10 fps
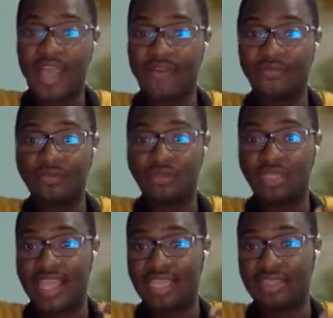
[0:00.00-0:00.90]
have
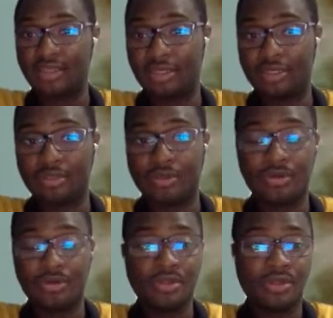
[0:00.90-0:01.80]
like a
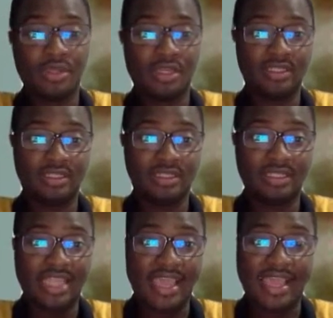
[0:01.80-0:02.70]

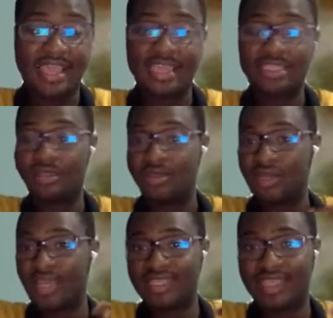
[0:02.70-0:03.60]
dizziness, a
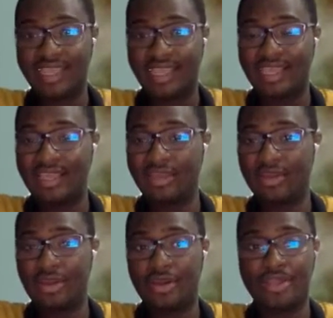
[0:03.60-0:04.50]

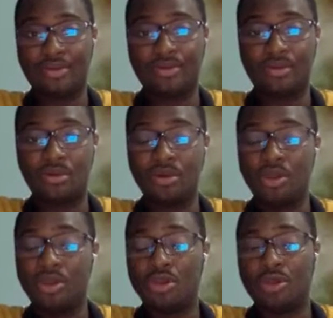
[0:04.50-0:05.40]
headache, or I don't know,
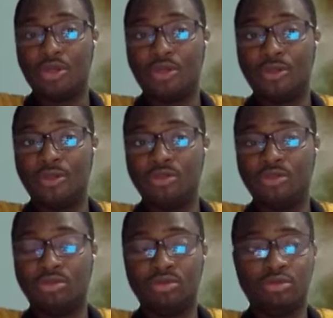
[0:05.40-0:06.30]

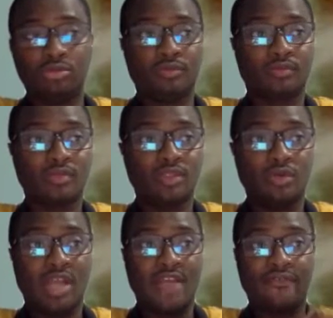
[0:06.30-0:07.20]

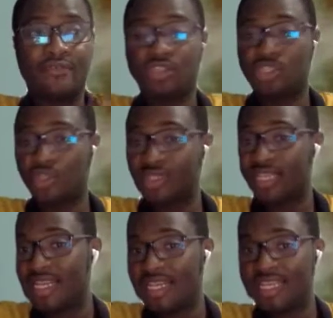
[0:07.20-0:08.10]
you have
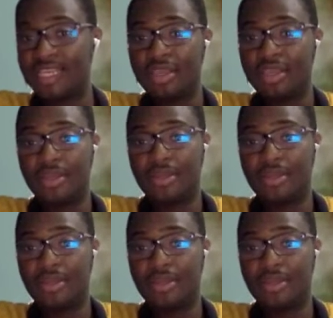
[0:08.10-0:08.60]
suddenly